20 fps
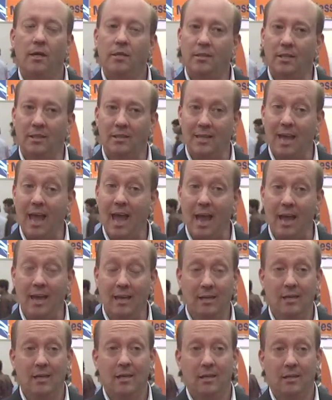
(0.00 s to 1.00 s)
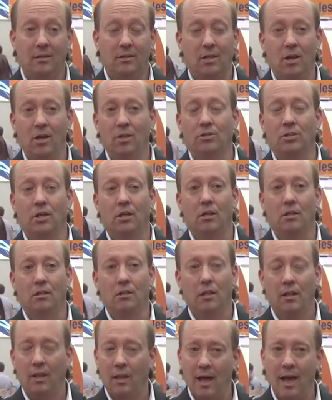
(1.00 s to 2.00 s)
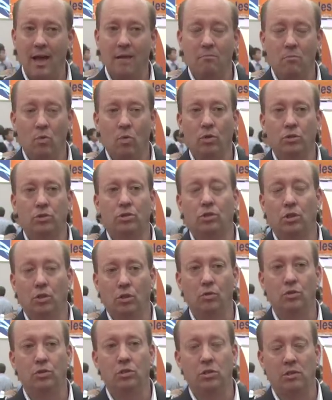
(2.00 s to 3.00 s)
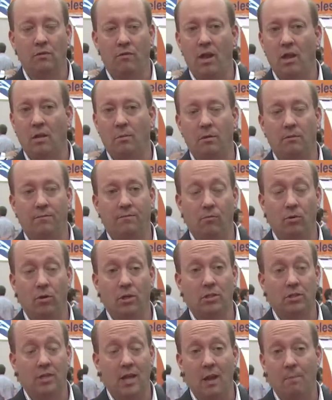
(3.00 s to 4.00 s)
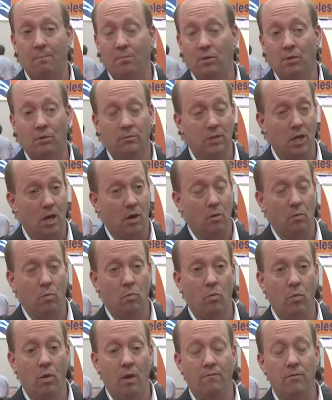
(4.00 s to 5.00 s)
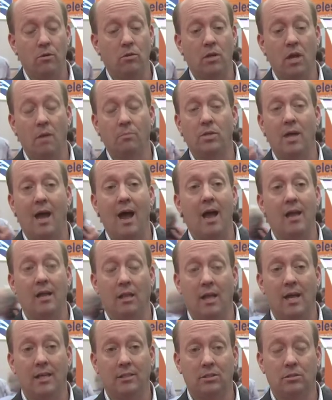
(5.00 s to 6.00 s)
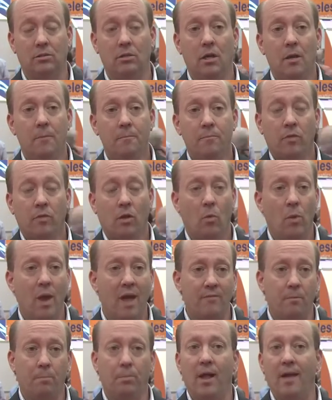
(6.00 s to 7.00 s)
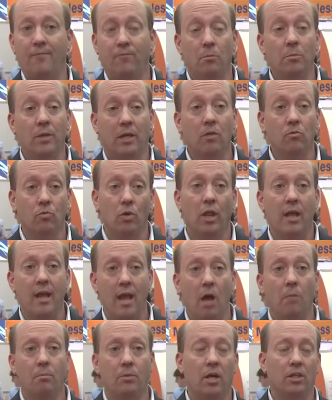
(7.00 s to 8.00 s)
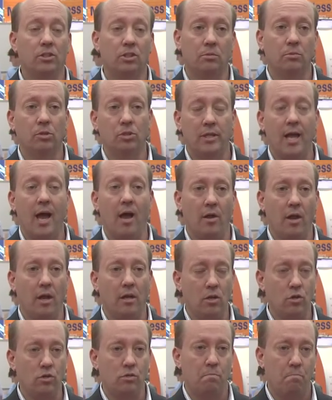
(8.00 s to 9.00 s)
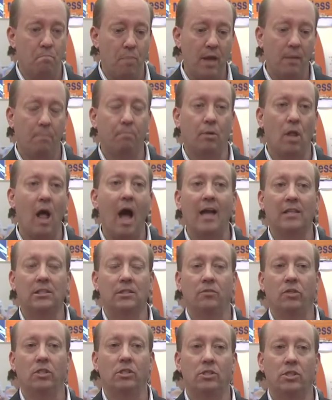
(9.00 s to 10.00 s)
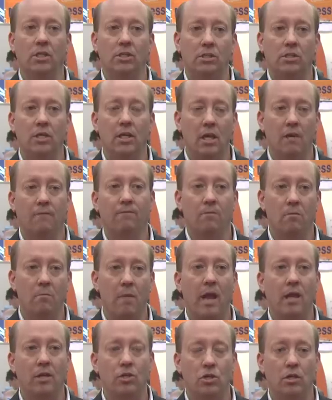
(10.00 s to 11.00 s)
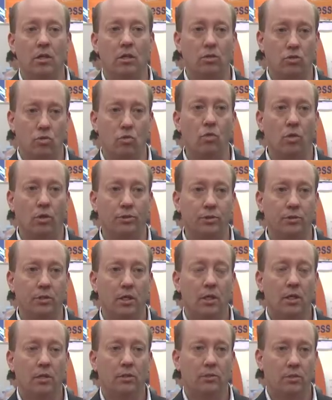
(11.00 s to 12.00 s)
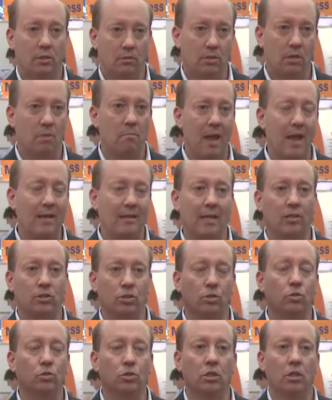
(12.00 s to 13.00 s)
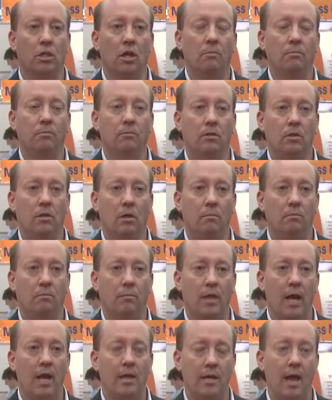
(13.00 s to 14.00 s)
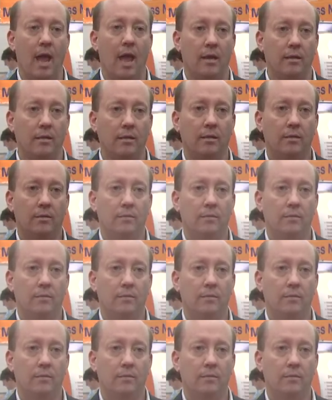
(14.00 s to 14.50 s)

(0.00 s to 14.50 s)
Today, there's a lot more solutions available. For example, if you come to ILS, we have a platform that can really help customers out and use big blocks of existing information and tools to make that solution come end to end.